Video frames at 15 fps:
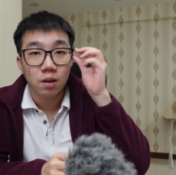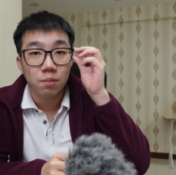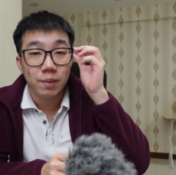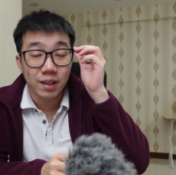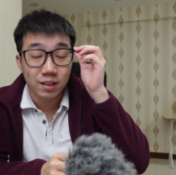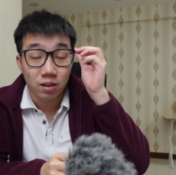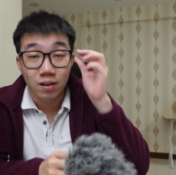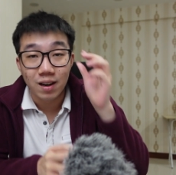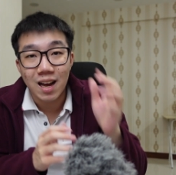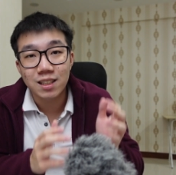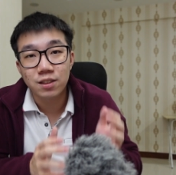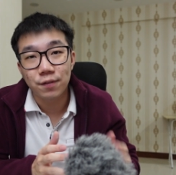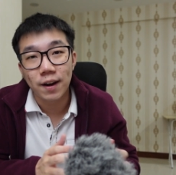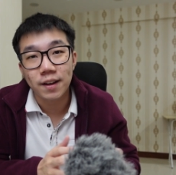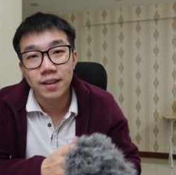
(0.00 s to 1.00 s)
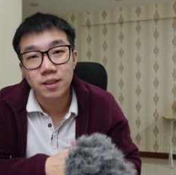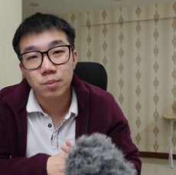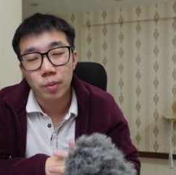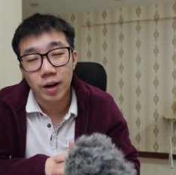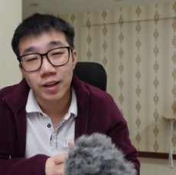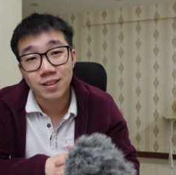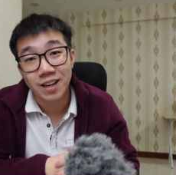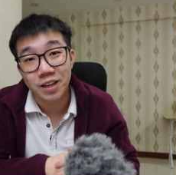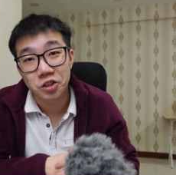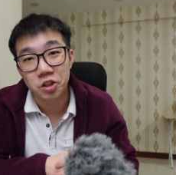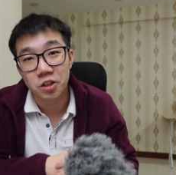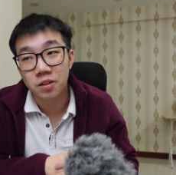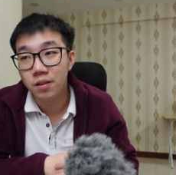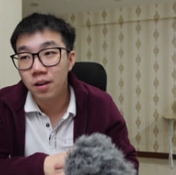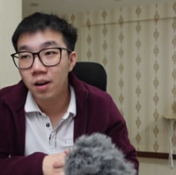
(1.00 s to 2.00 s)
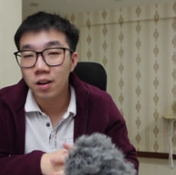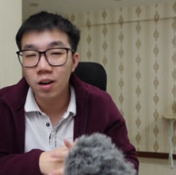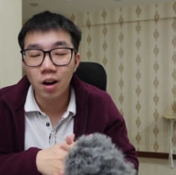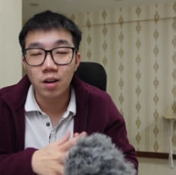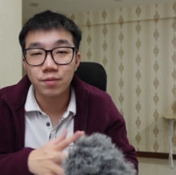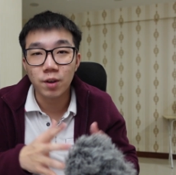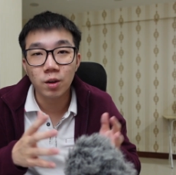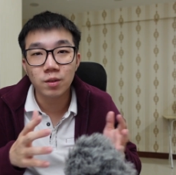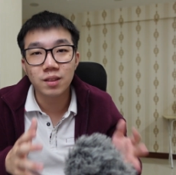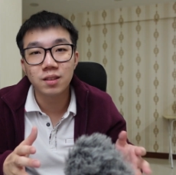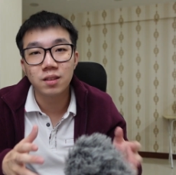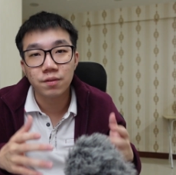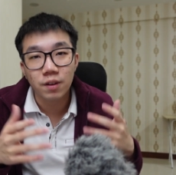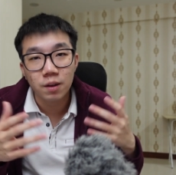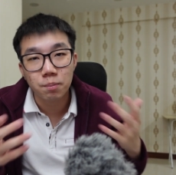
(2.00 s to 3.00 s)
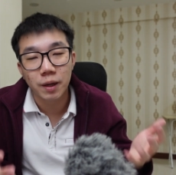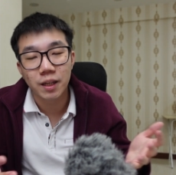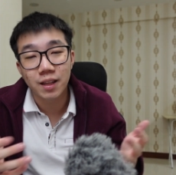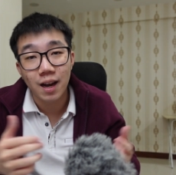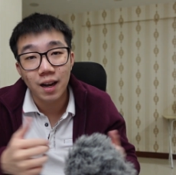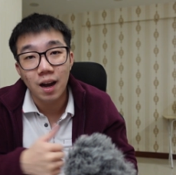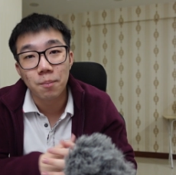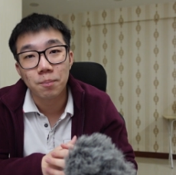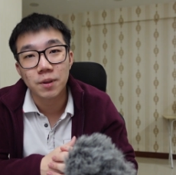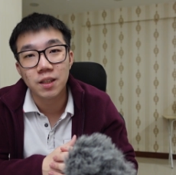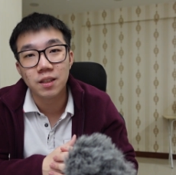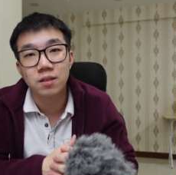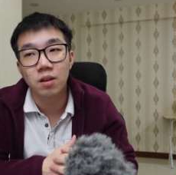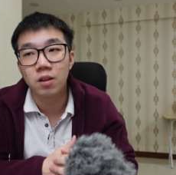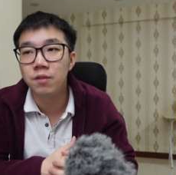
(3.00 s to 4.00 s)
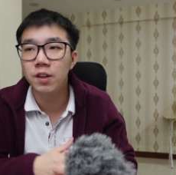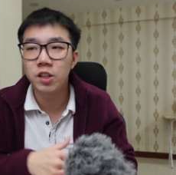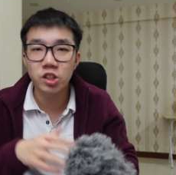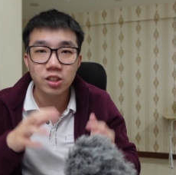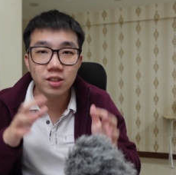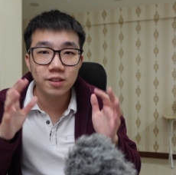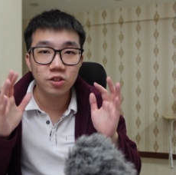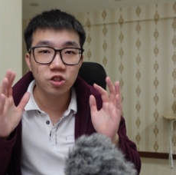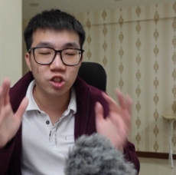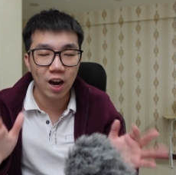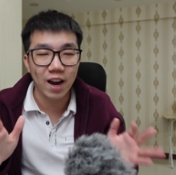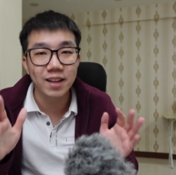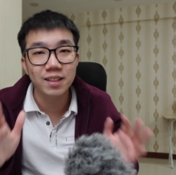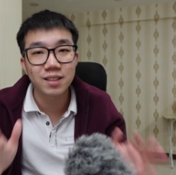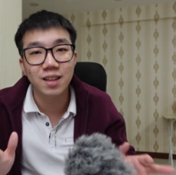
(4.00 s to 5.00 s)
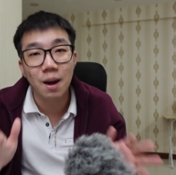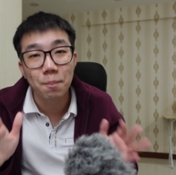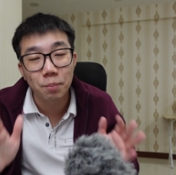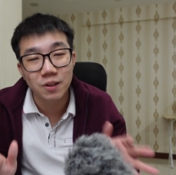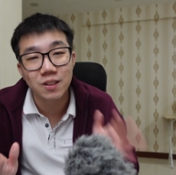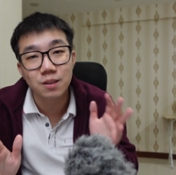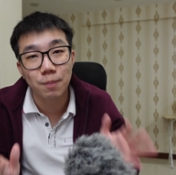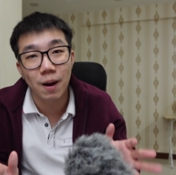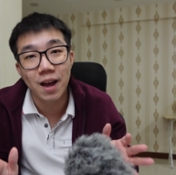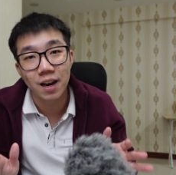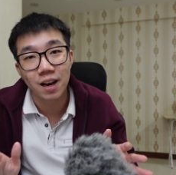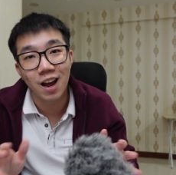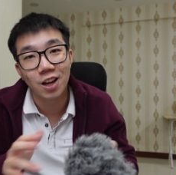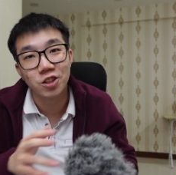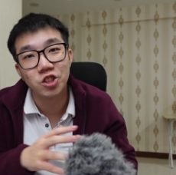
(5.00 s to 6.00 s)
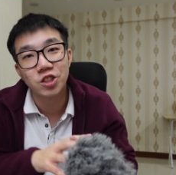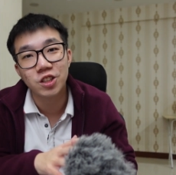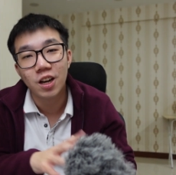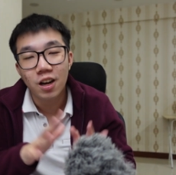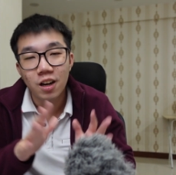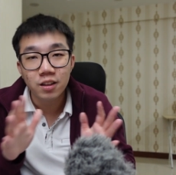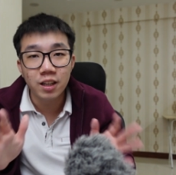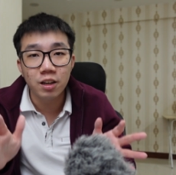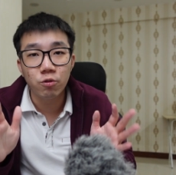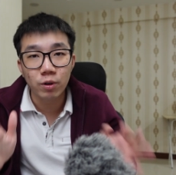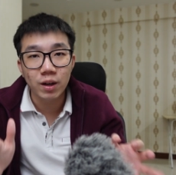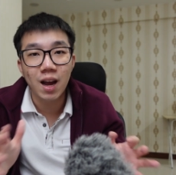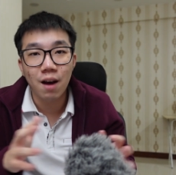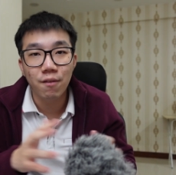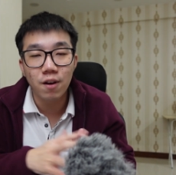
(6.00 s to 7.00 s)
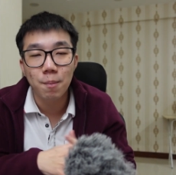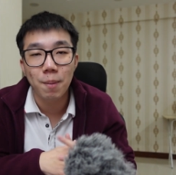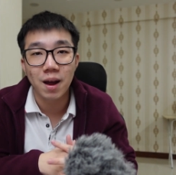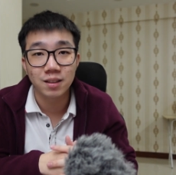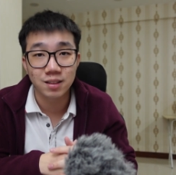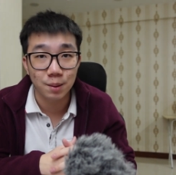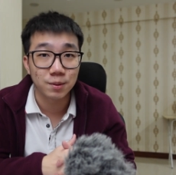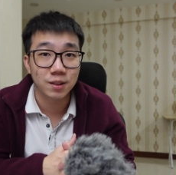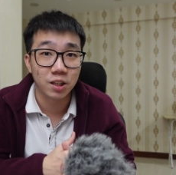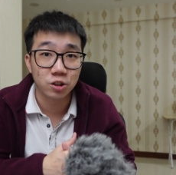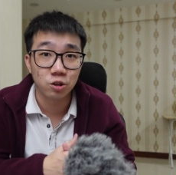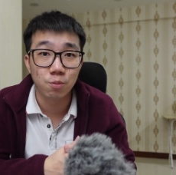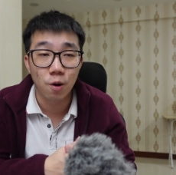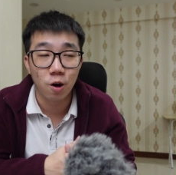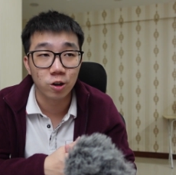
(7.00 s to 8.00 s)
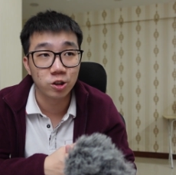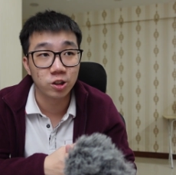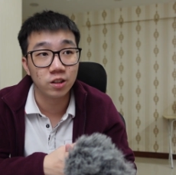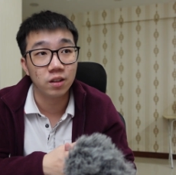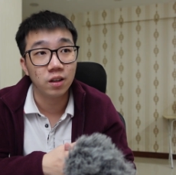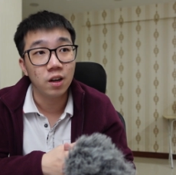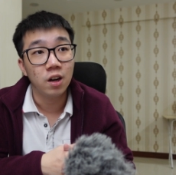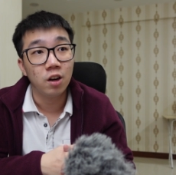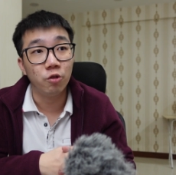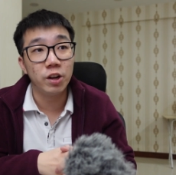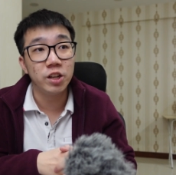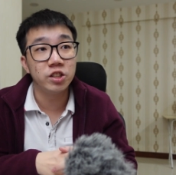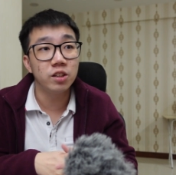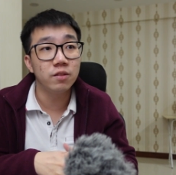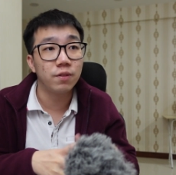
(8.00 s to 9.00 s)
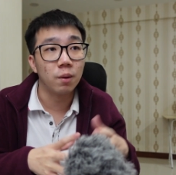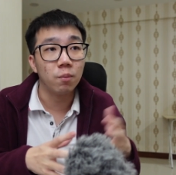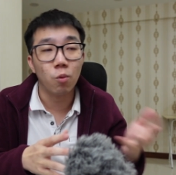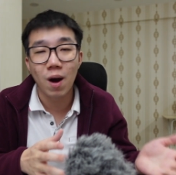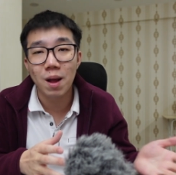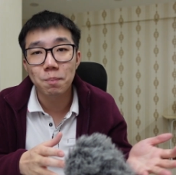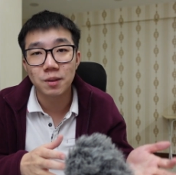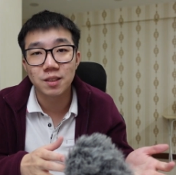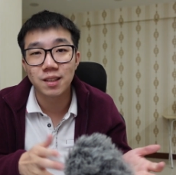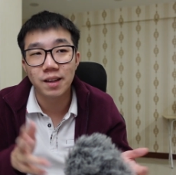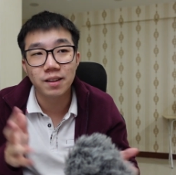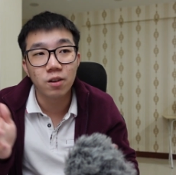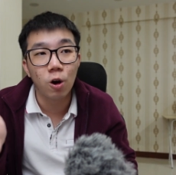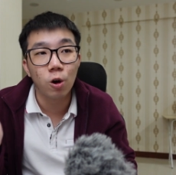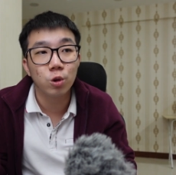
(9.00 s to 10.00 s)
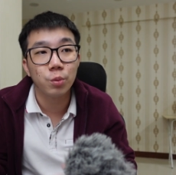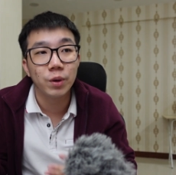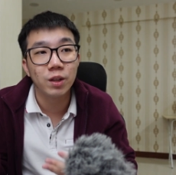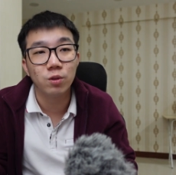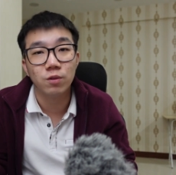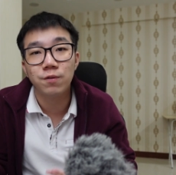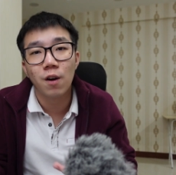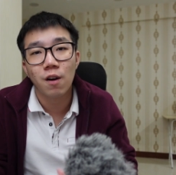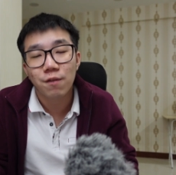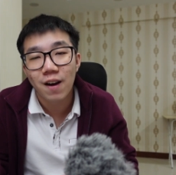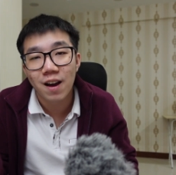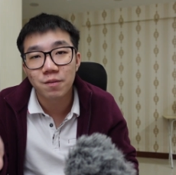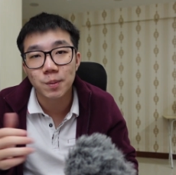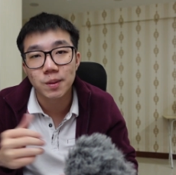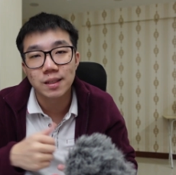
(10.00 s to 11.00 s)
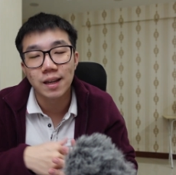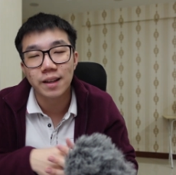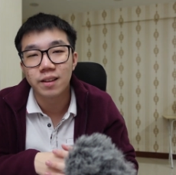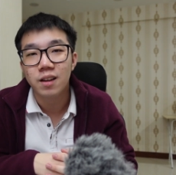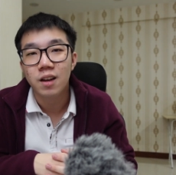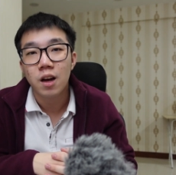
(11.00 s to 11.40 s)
based on last Friday's price action, a lot of all these different big tech companies, or even just Chinese companies by and large, did recover by a substantial portion, ranging from one percent all the way to four to five percent.